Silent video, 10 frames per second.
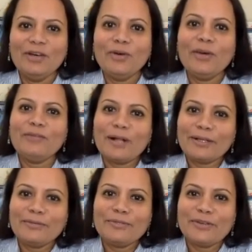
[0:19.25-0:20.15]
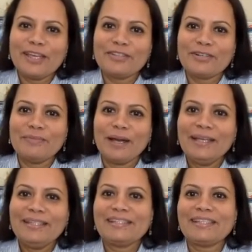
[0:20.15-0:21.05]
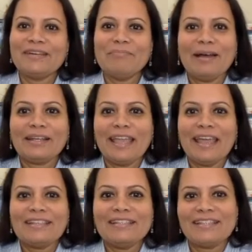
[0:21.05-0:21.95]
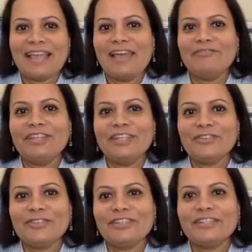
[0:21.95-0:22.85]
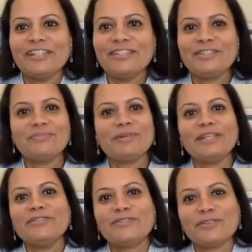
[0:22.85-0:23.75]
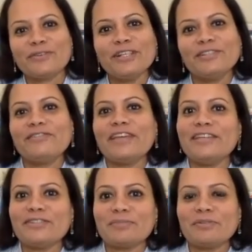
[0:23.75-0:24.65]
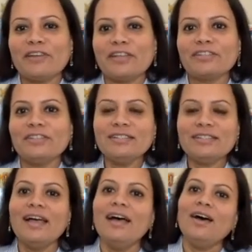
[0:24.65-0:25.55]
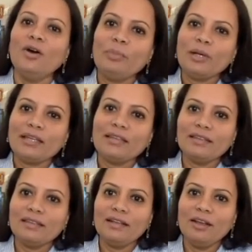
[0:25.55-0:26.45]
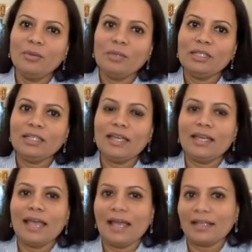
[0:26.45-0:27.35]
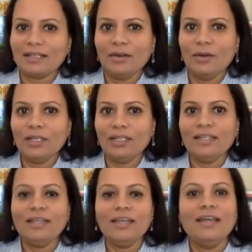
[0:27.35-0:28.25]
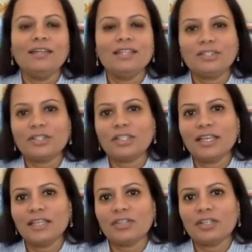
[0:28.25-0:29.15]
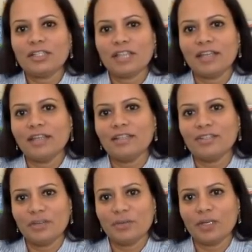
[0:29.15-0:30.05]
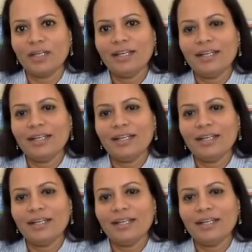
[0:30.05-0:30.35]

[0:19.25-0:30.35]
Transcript: and welcome to HR Bytes, a podcast and video series to bring you stories of HR professionals who bring a think globally and act locally digital HR agenda to their work.